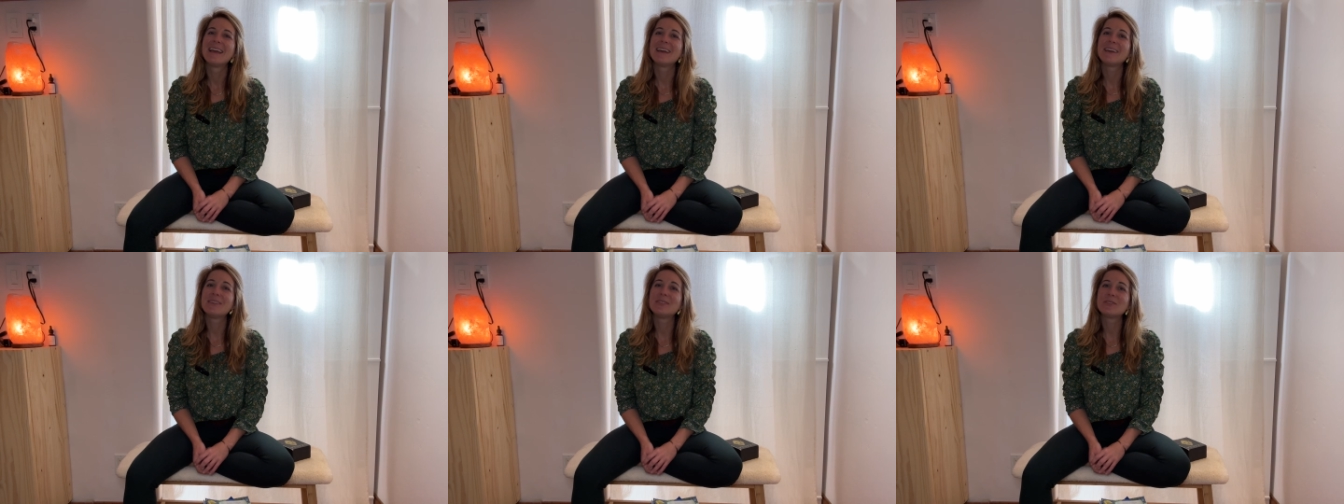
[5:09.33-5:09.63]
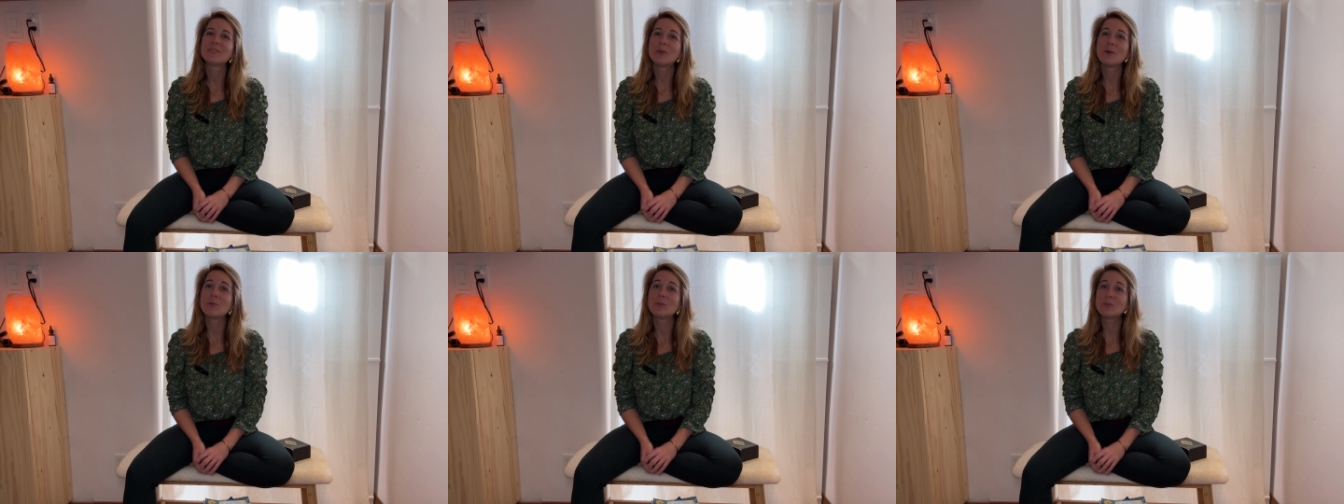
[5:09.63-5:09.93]
And
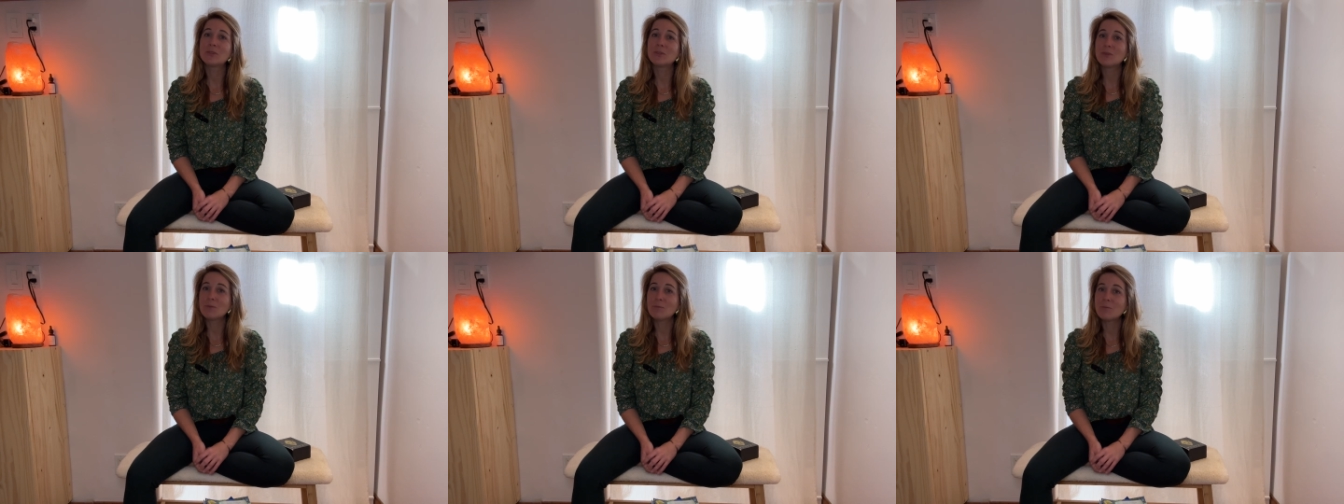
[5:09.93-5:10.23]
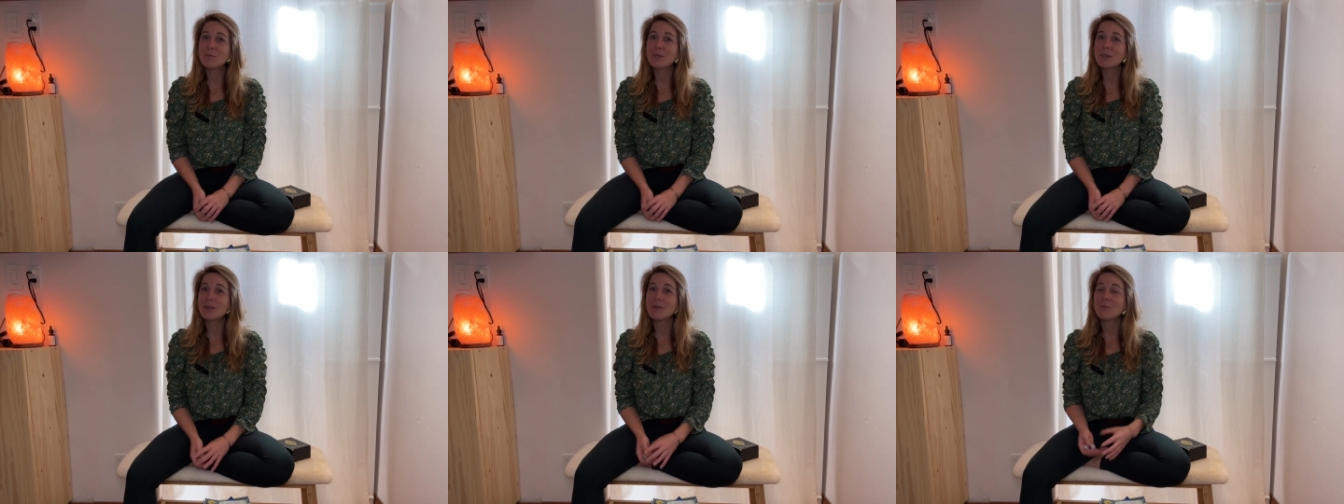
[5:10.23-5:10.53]
so to
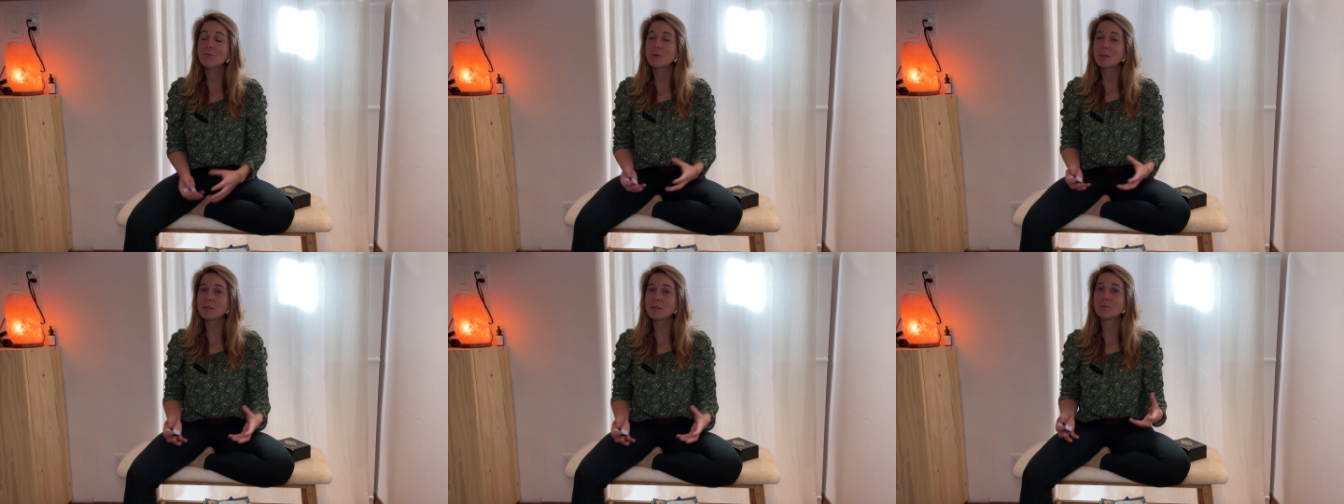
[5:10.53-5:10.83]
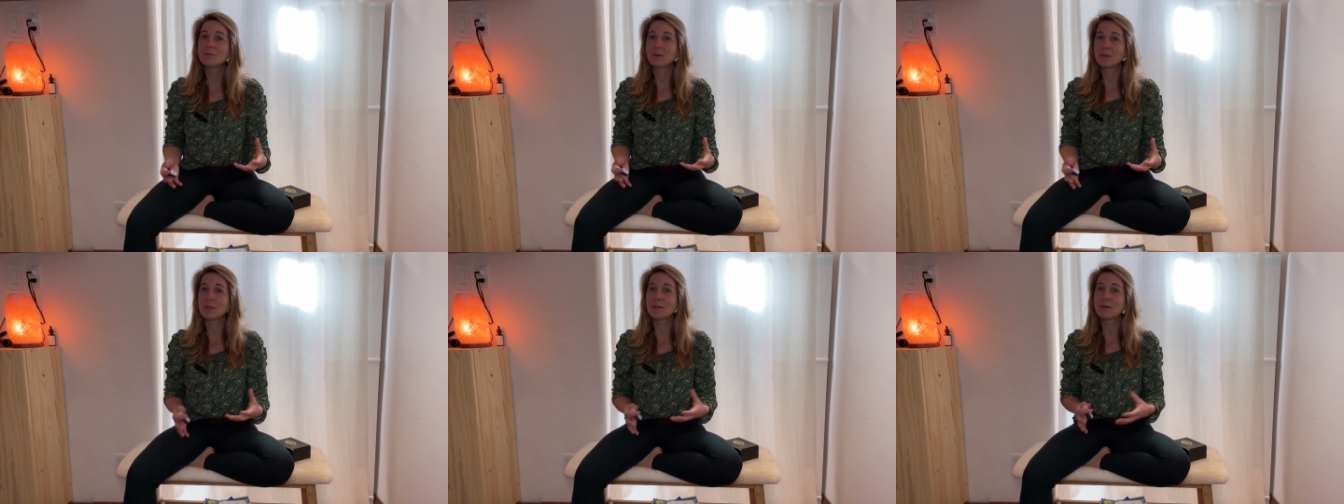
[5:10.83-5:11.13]
me, what's
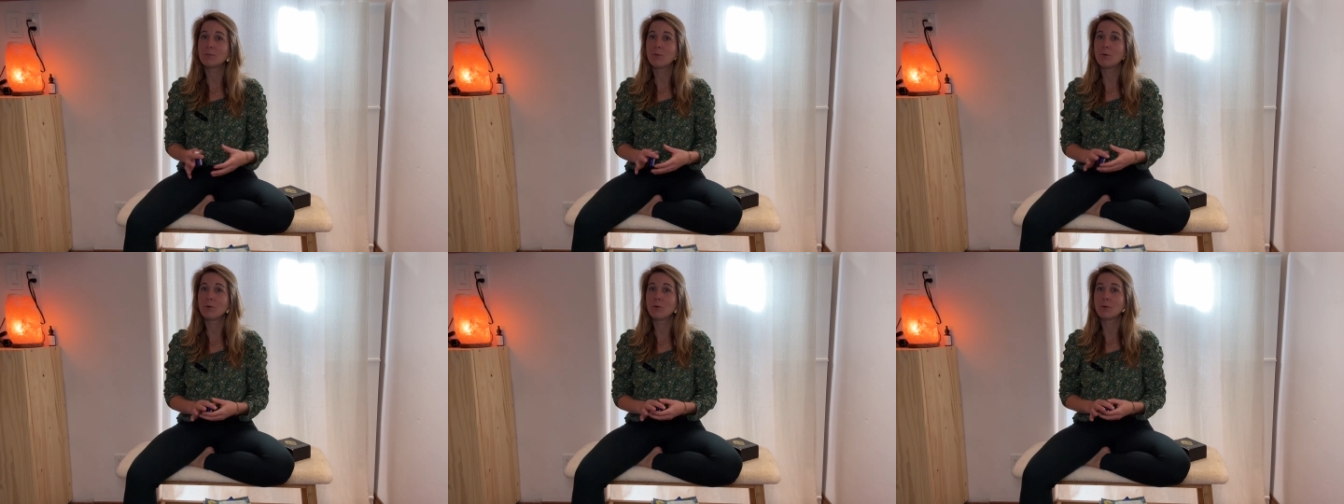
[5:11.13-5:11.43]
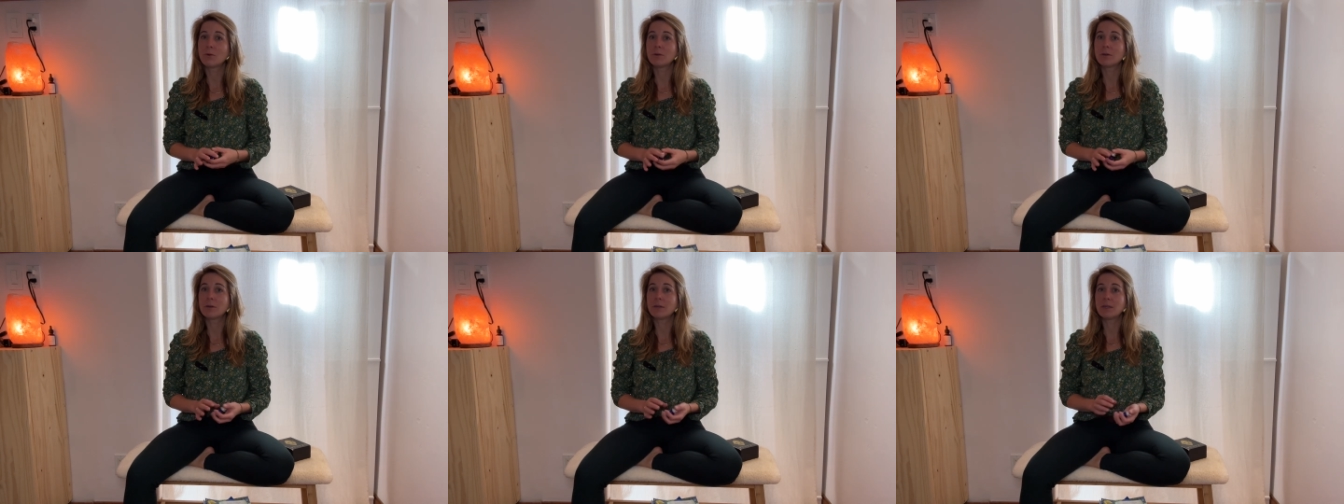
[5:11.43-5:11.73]
really
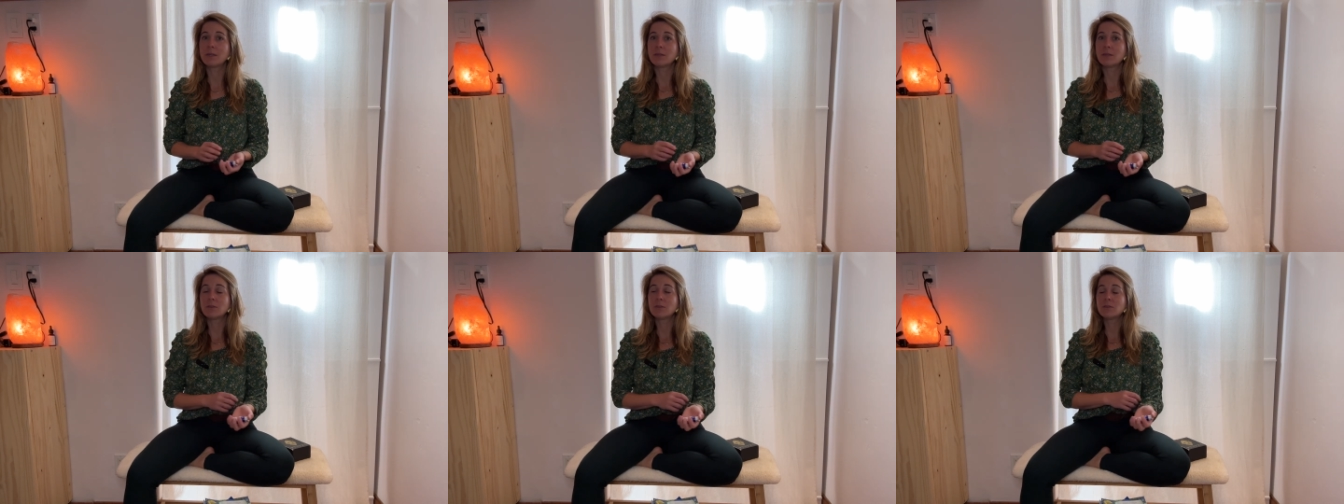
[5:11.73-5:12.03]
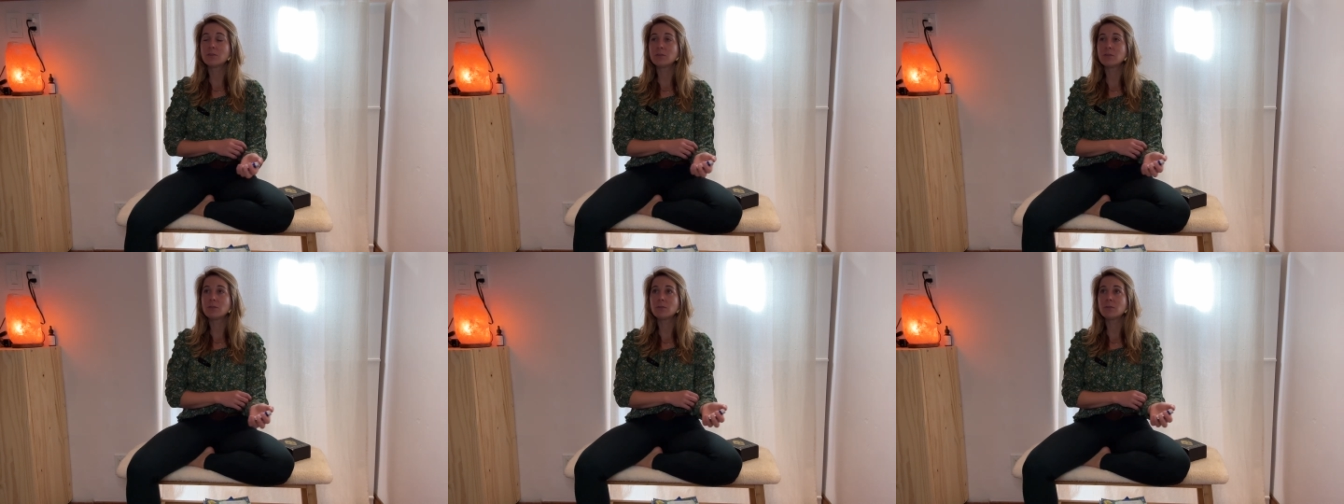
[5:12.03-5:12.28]
important is